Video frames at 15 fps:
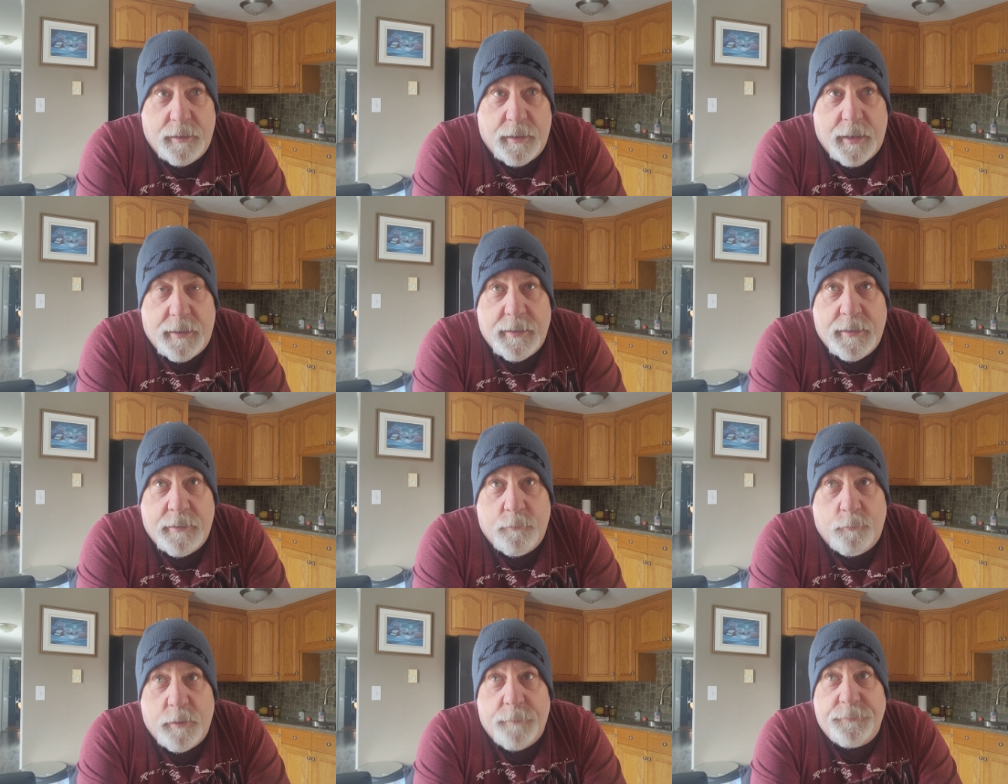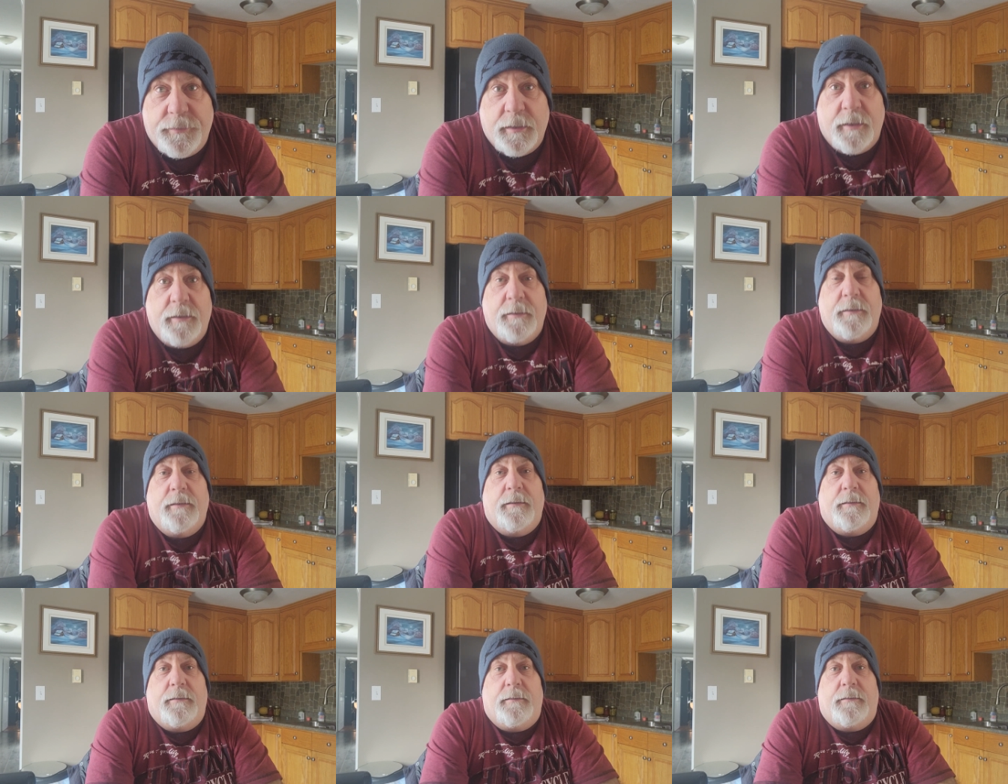any website
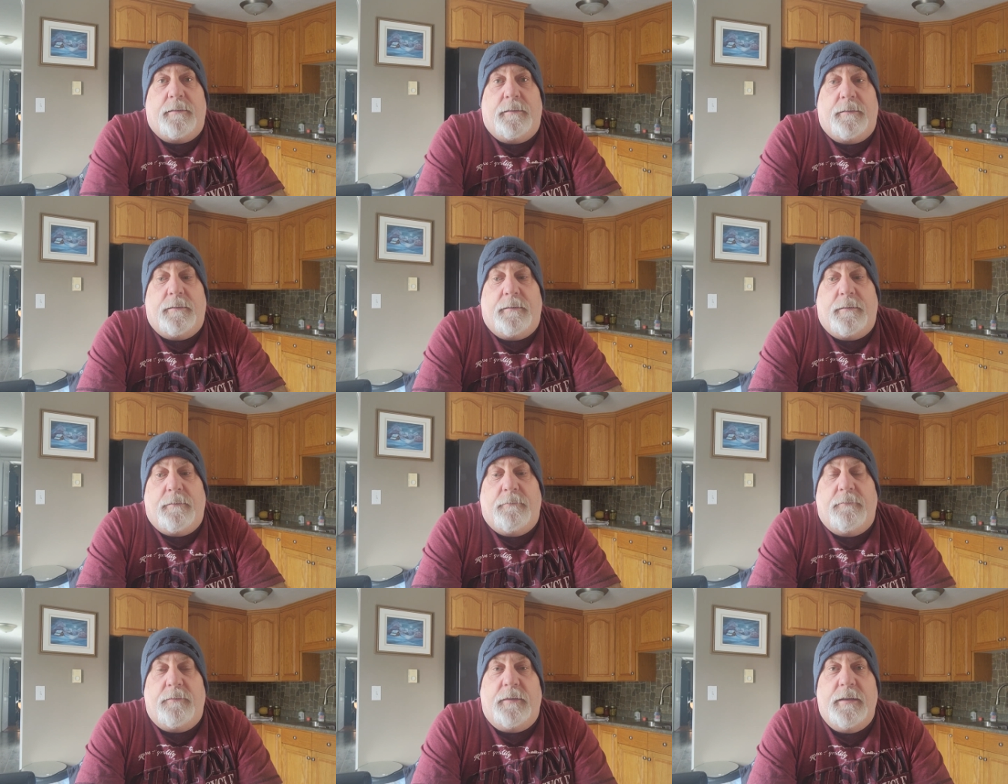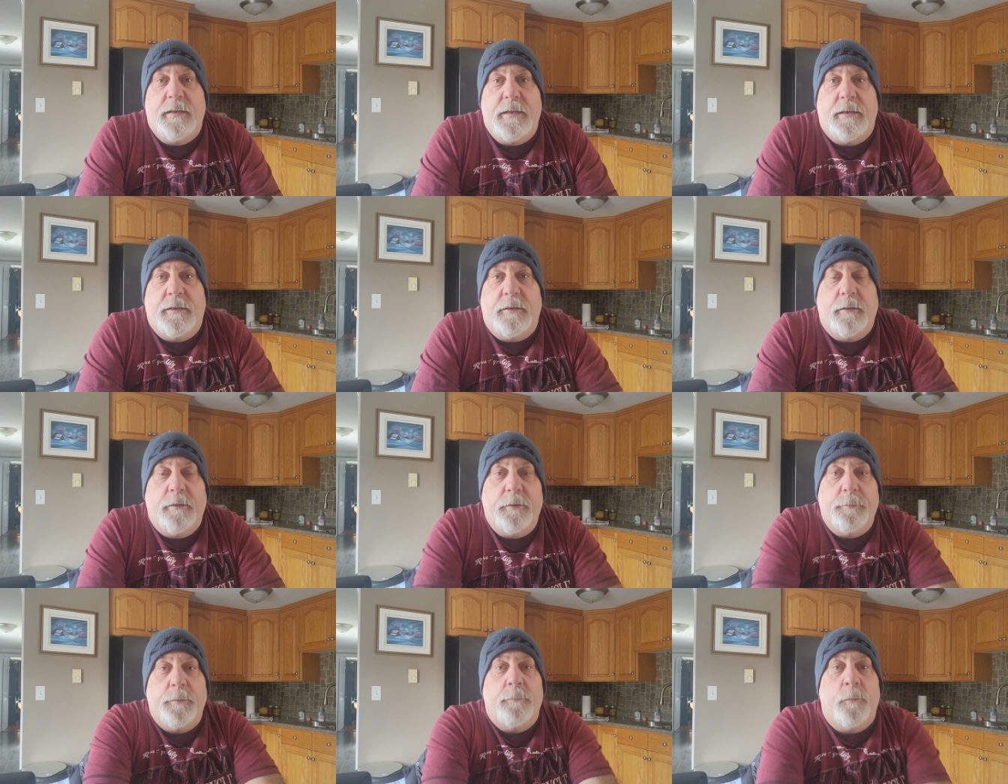needed a
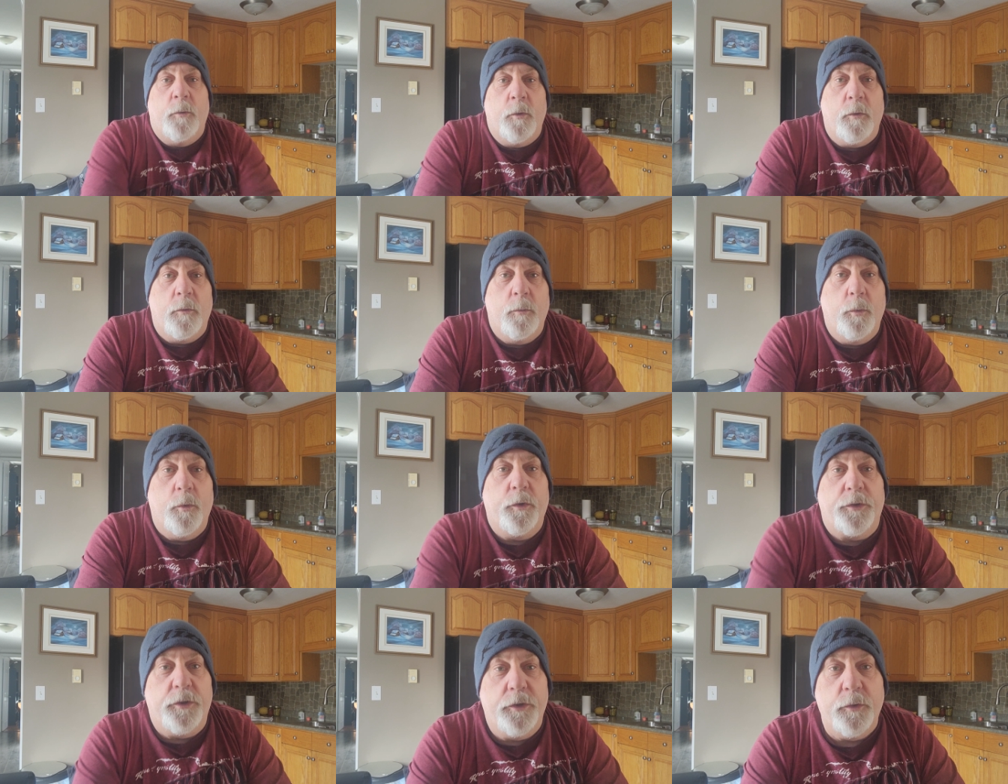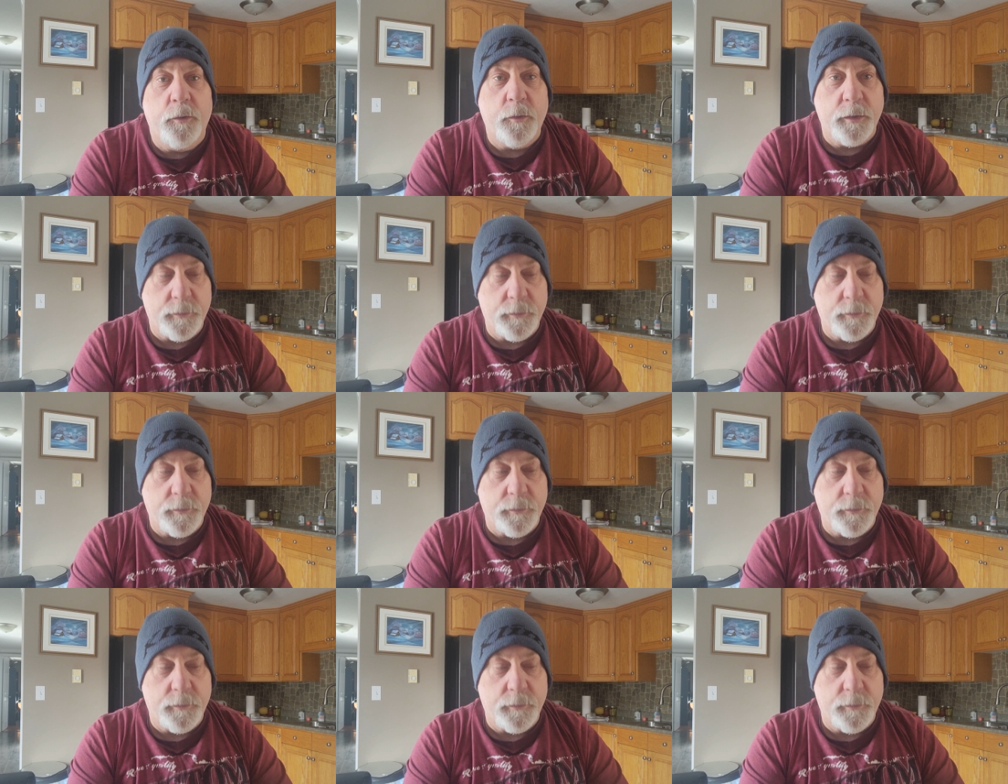little bit more work to do.